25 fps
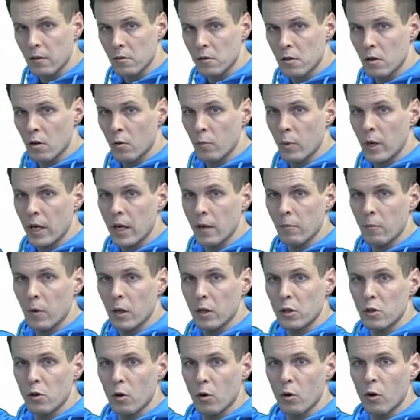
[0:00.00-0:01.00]
So we
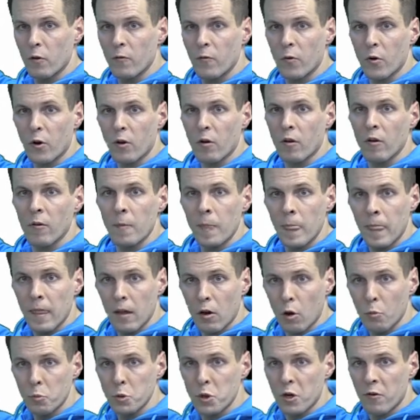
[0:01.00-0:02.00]
want to look for
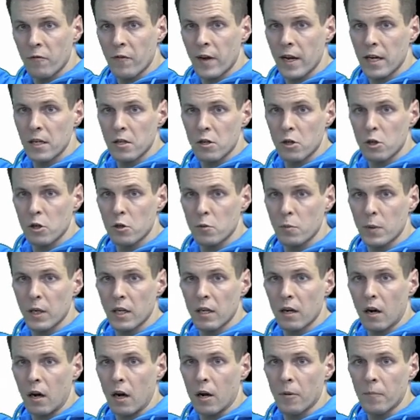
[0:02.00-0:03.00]
observations with
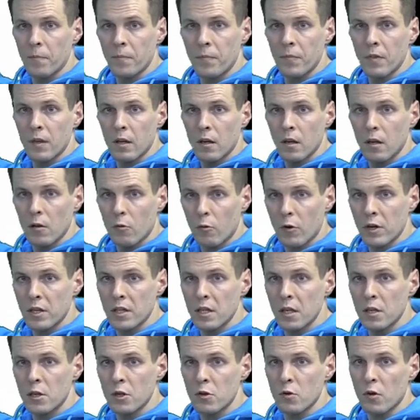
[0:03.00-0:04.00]

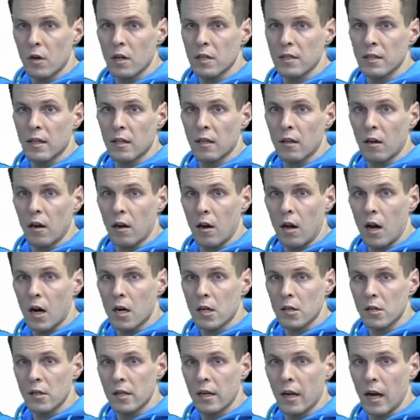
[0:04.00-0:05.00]
residuals that are
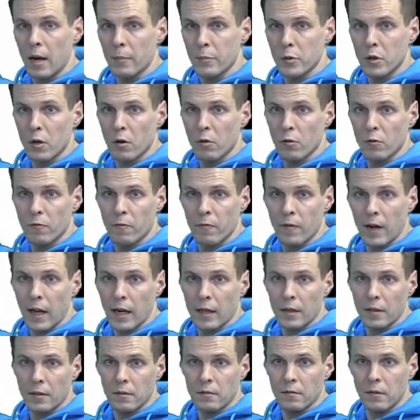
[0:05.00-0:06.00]
large in absolute value,
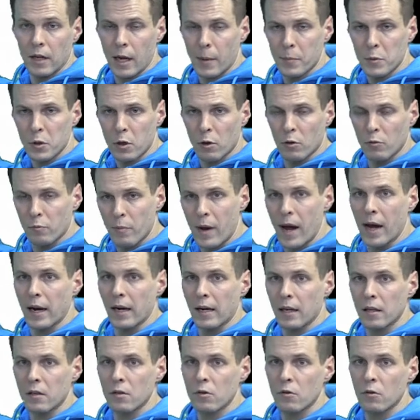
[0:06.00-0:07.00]
absolute
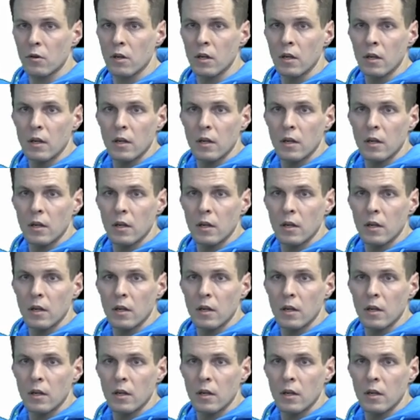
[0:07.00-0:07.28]
magnitude.